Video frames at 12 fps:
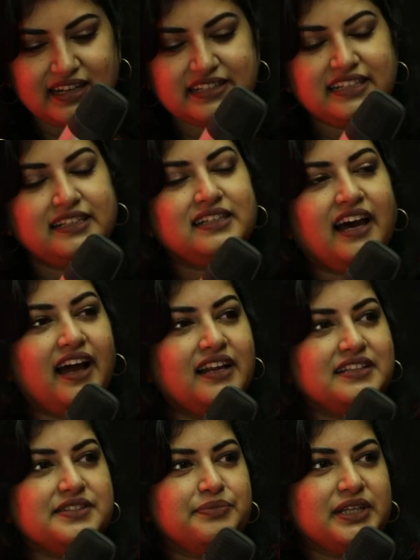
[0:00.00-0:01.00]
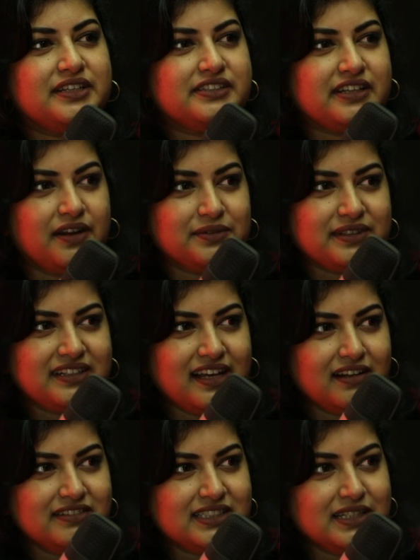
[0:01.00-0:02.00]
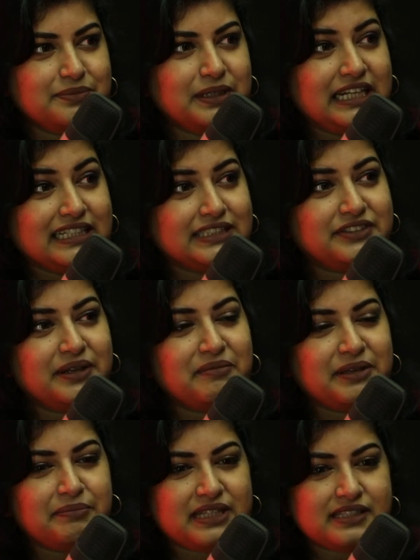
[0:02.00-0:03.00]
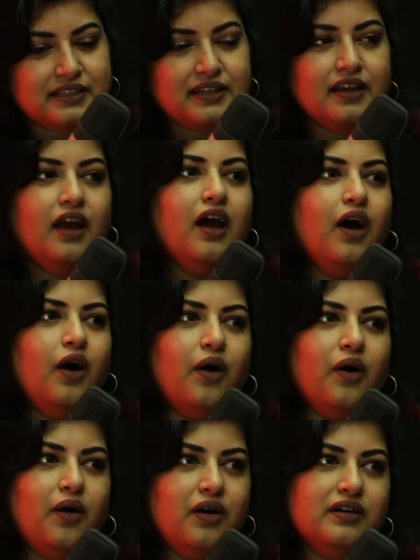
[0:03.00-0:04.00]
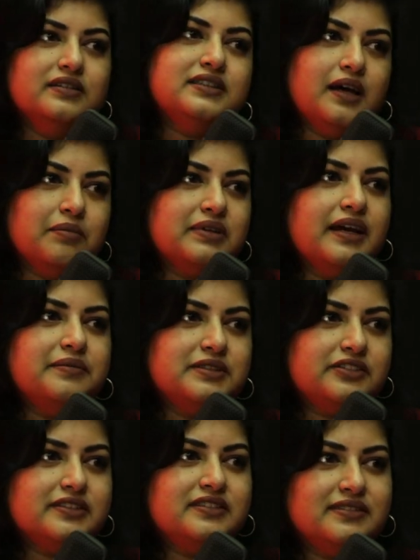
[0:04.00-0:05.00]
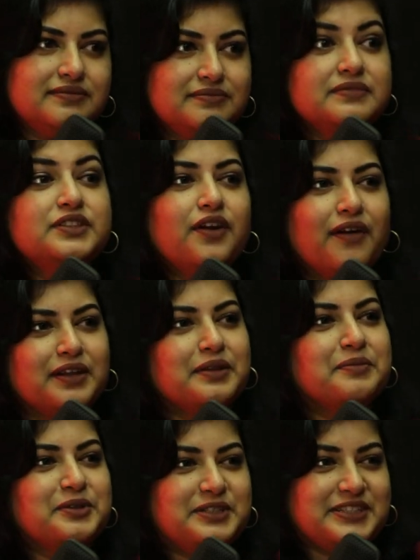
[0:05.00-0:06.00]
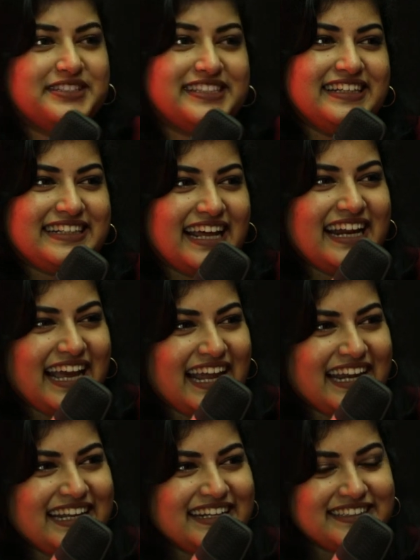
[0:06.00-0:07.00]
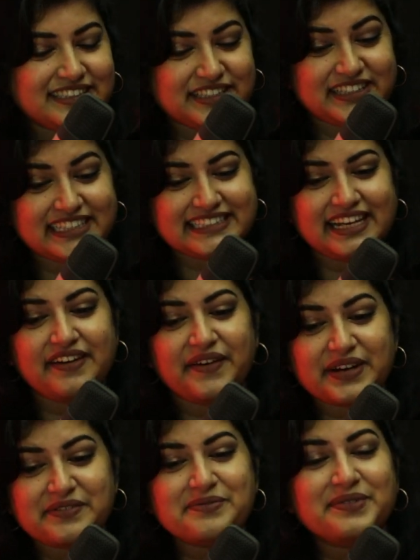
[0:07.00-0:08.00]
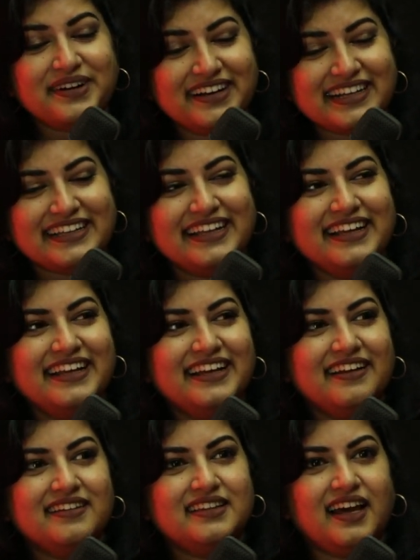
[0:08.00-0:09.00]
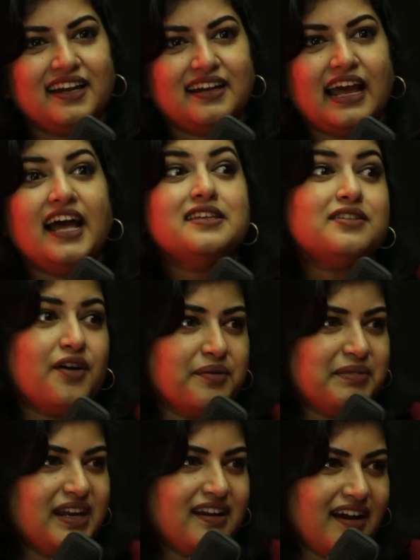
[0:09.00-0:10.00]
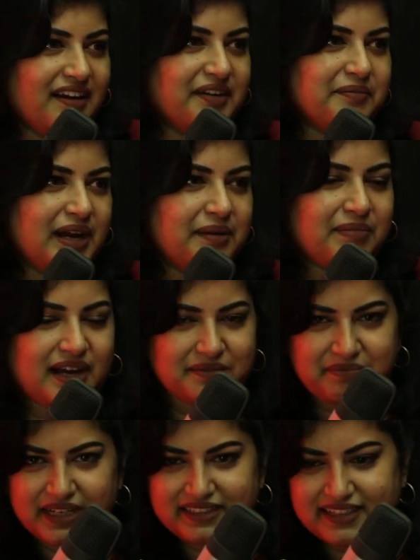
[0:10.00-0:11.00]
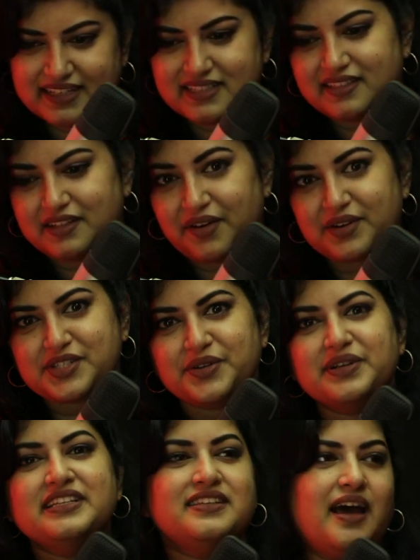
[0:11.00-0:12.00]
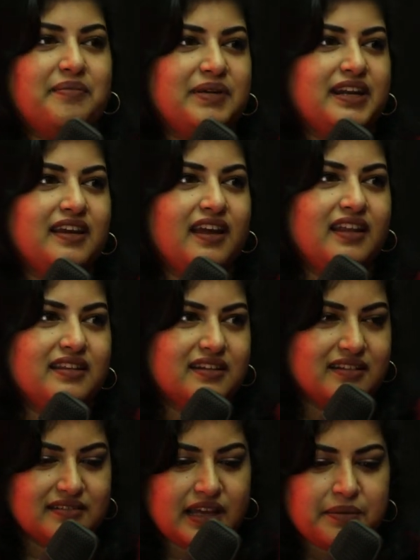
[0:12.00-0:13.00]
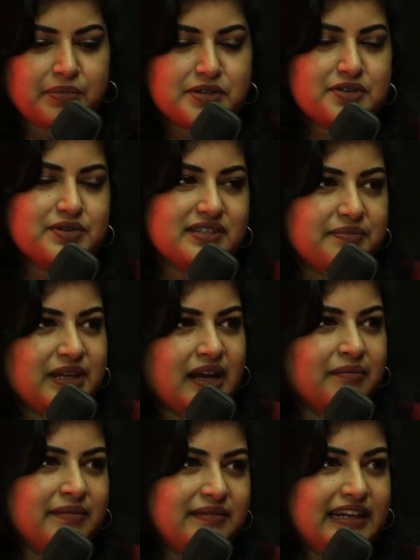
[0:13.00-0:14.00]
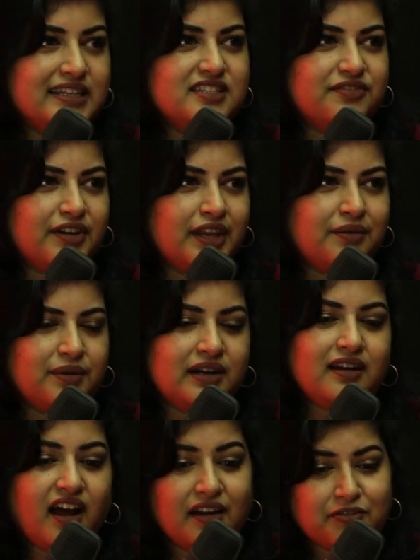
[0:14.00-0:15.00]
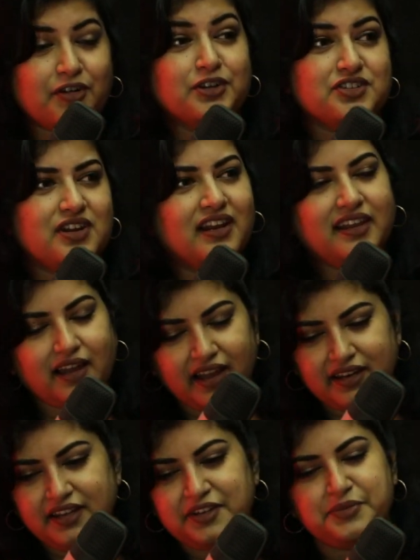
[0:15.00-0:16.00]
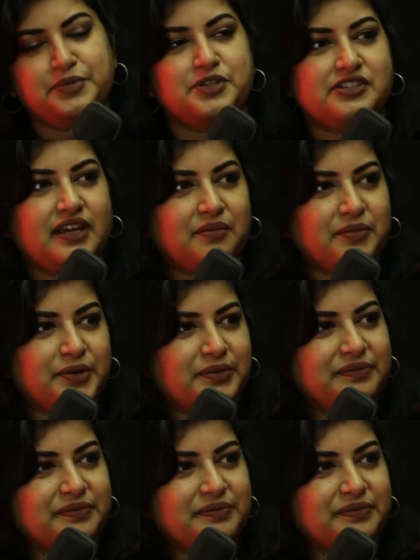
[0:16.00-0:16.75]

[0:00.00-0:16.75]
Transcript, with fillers: a little hiatus because Shanuki De Alwis has been extremely busy or sometimes just not in the mood to sit and edit. So there's a lot of work that has not been done on my part. But yes, the talk show is happening and the episodes have become less frequent. Unfortunately, I need to push that more.